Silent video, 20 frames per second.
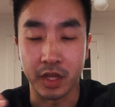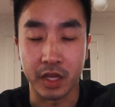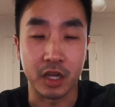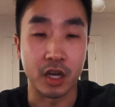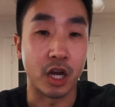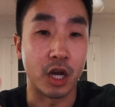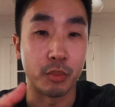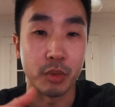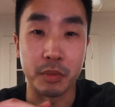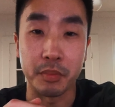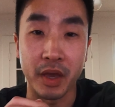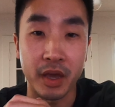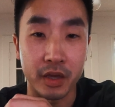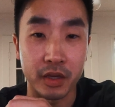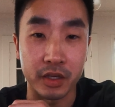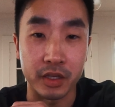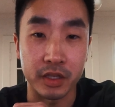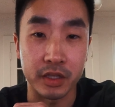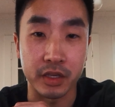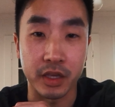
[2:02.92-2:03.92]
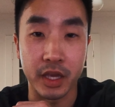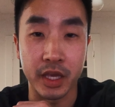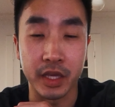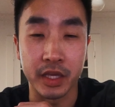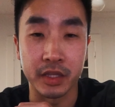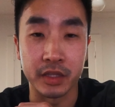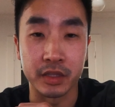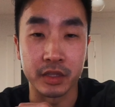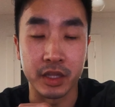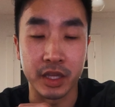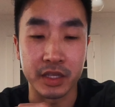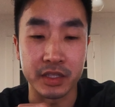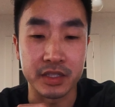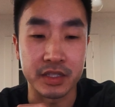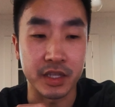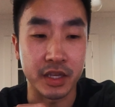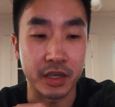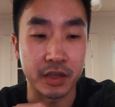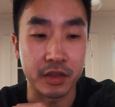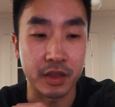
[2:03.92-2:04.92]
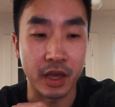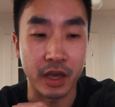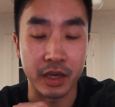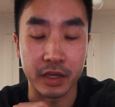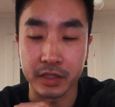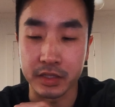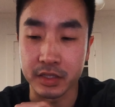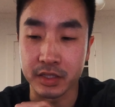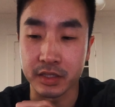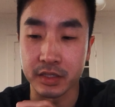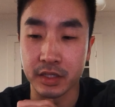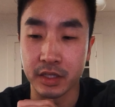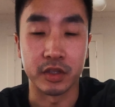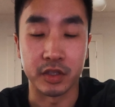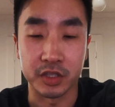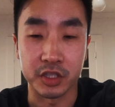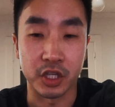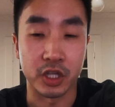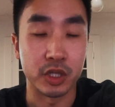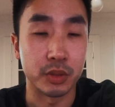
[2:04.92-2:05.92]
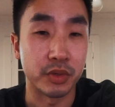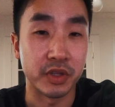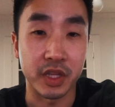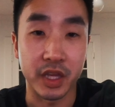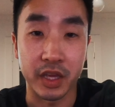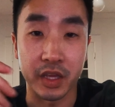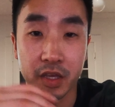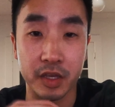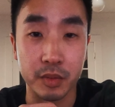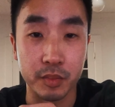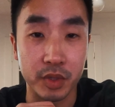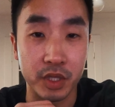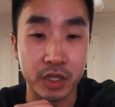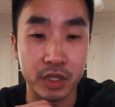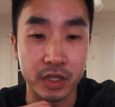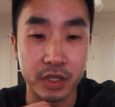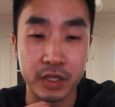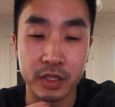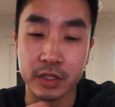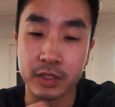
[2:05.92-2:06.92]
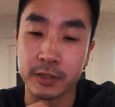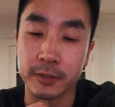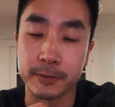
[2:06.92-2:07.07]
they call me back and they say that the gentleman that hit me